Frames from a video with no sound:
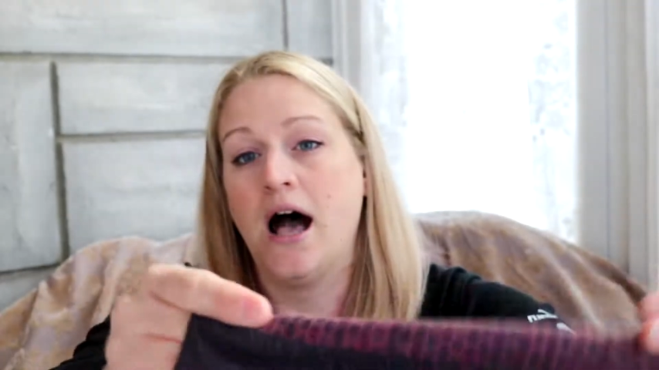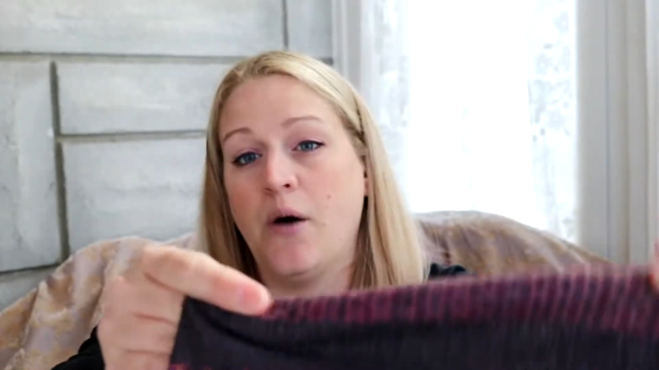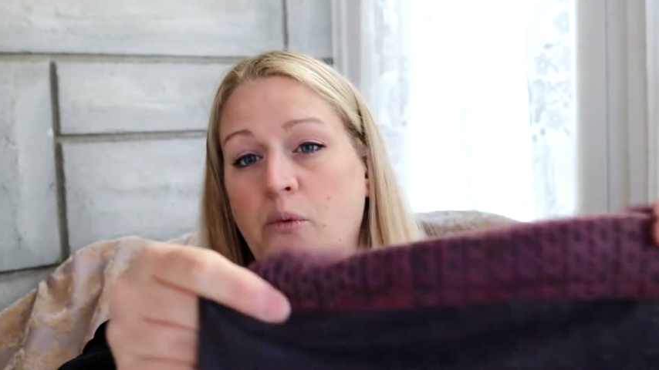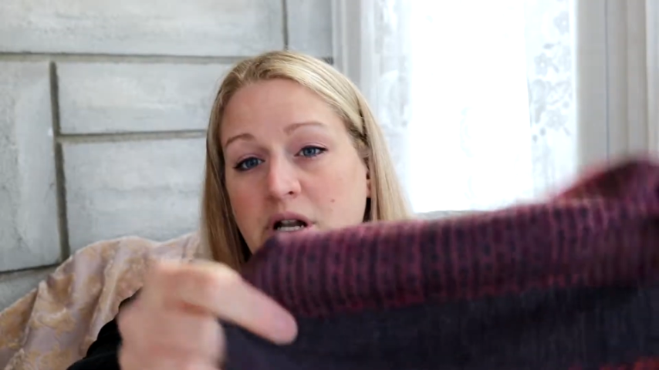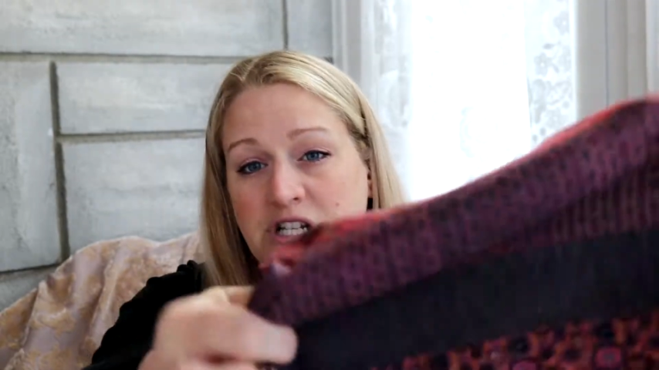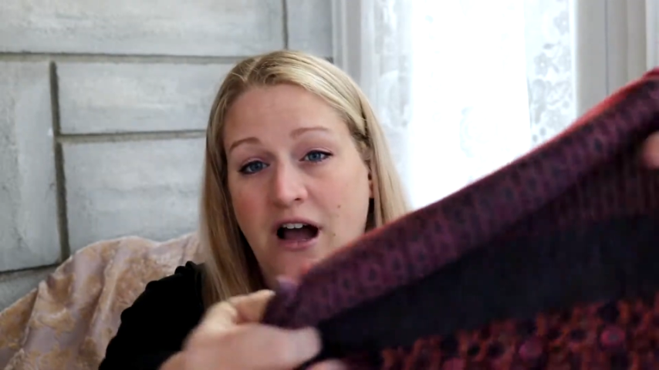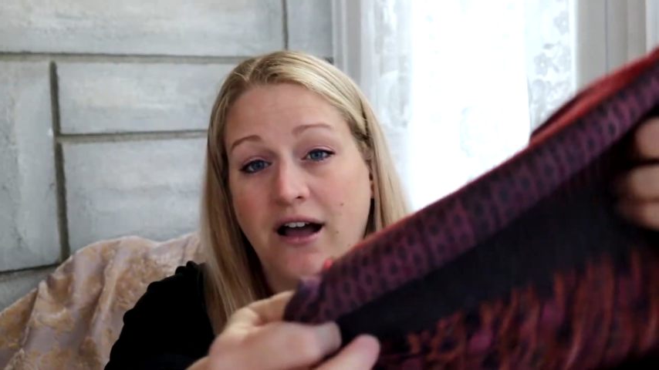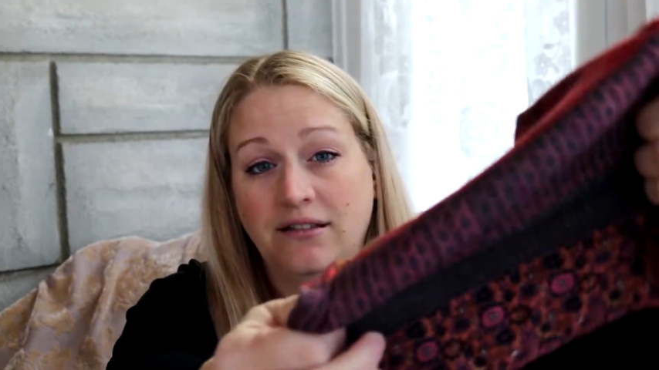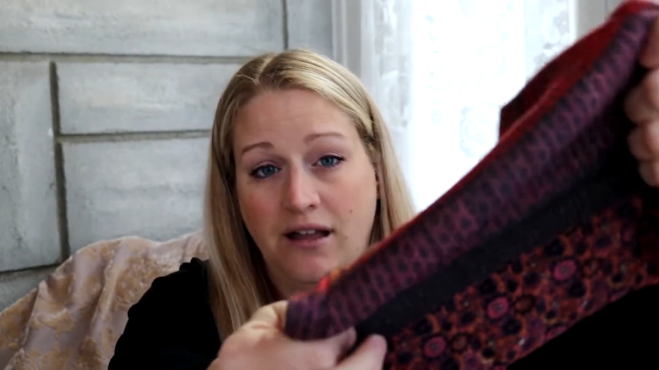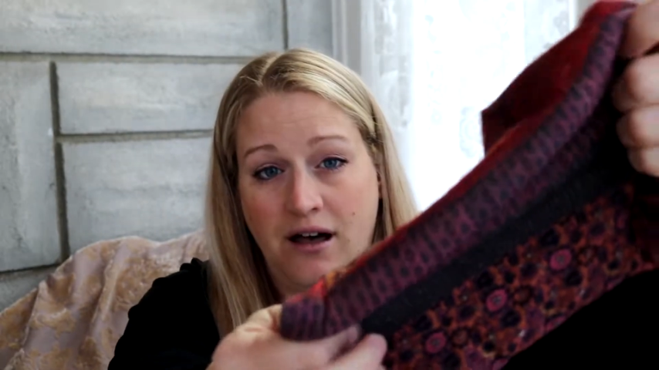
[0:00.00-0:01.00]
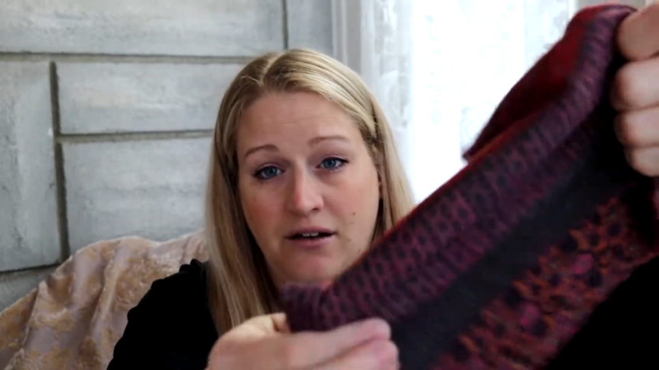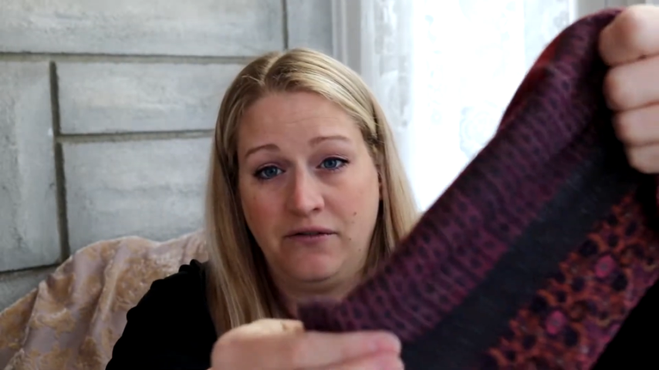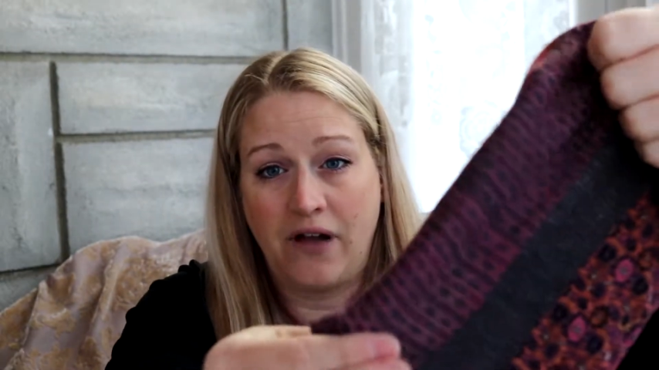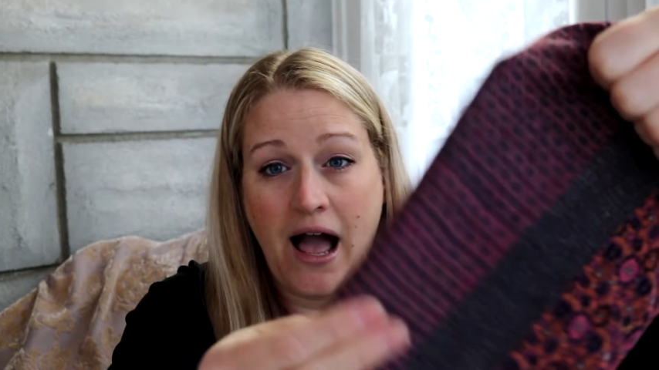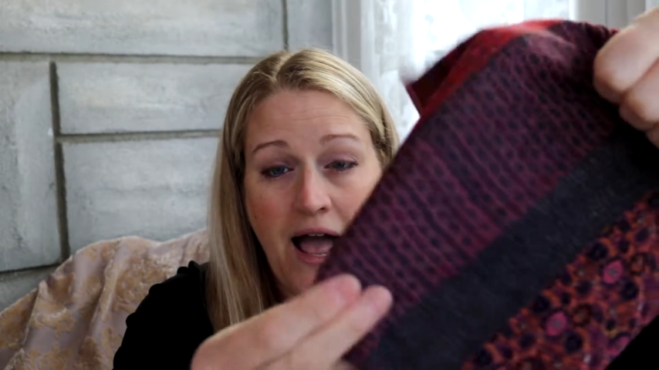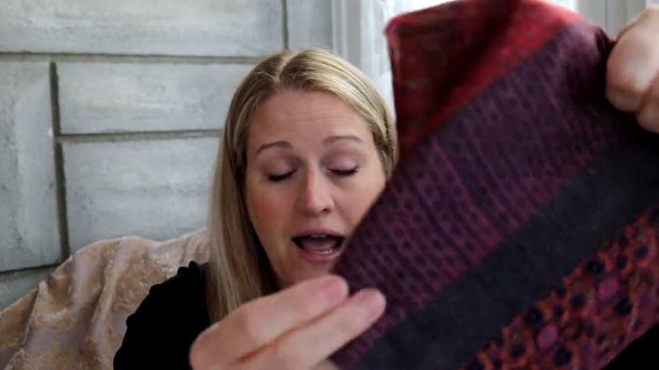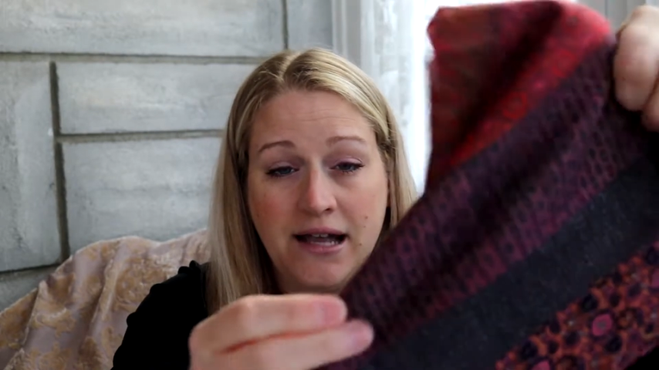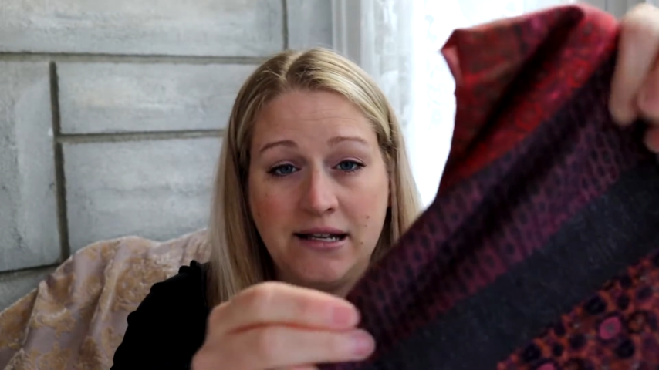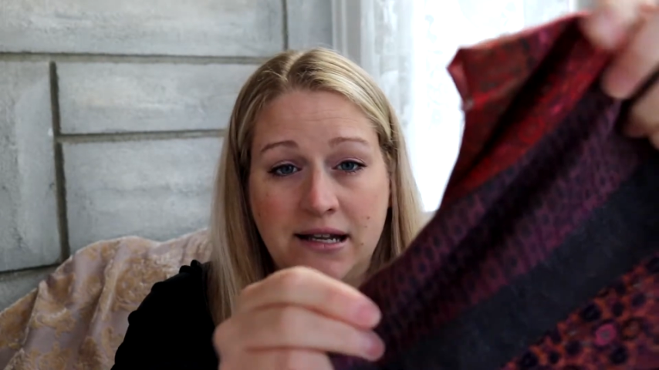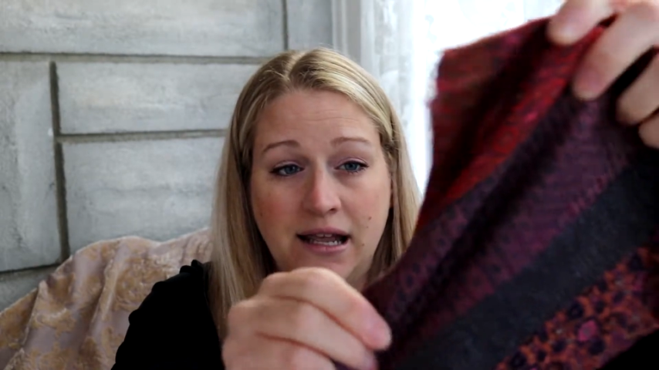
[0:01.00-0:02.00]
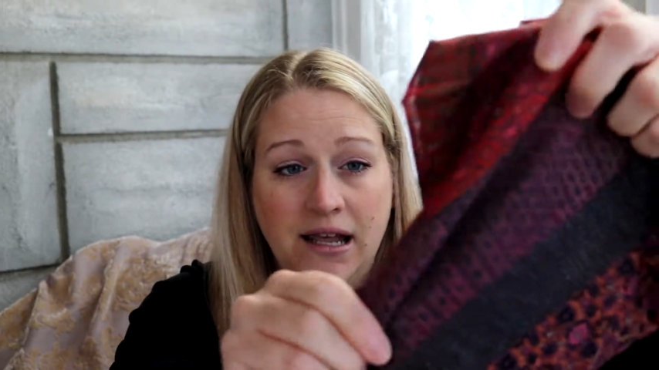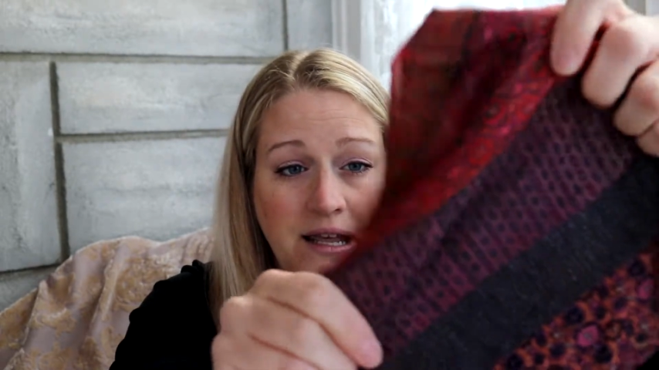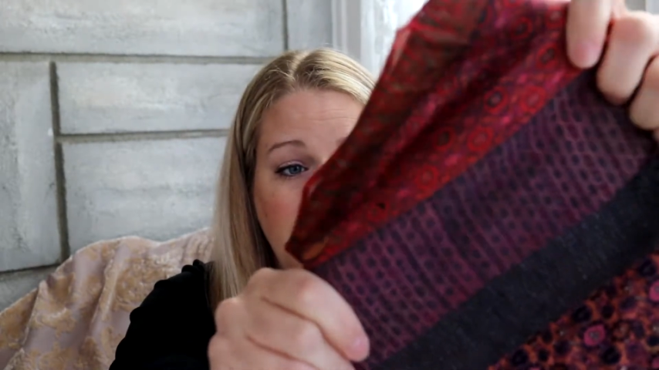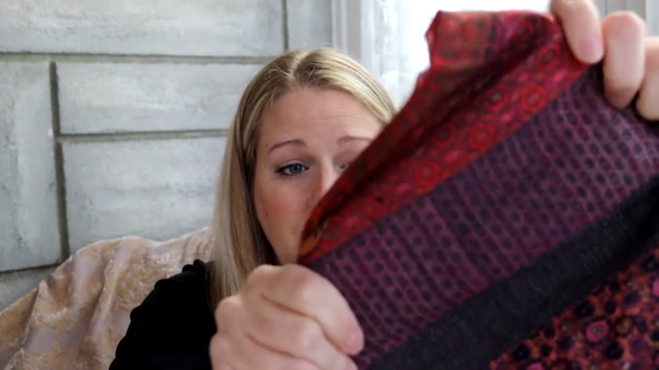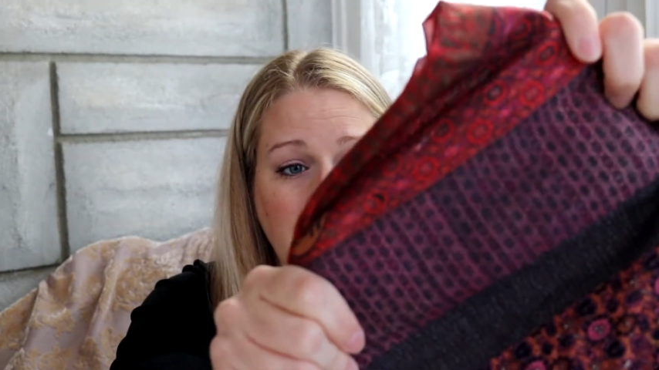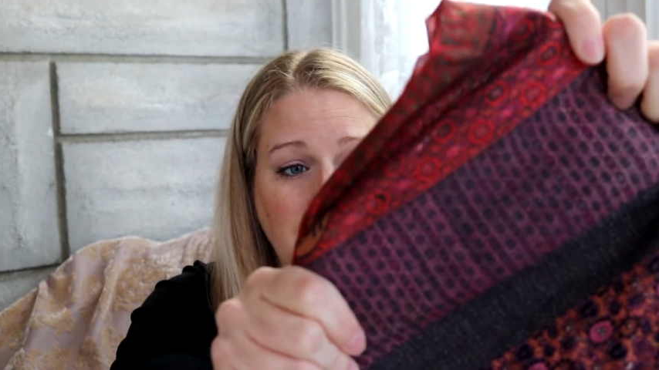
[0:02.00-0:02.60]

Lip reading: which I love, and it